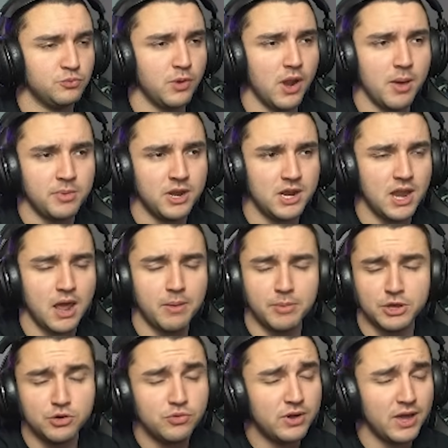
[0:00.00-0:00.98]
is what I'm going to name
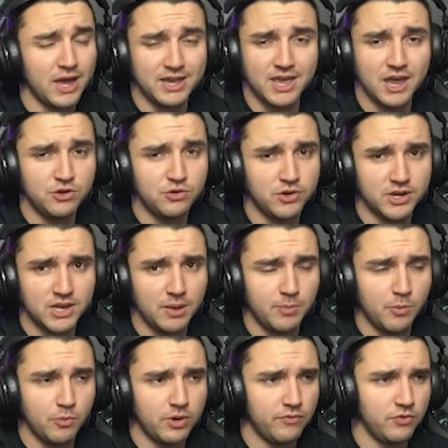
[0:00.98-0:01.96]
it. You can
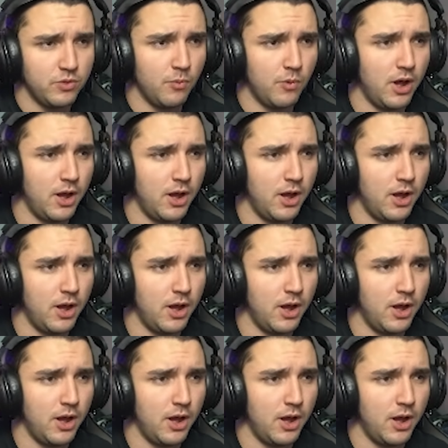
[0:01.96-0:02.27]
name it whatever you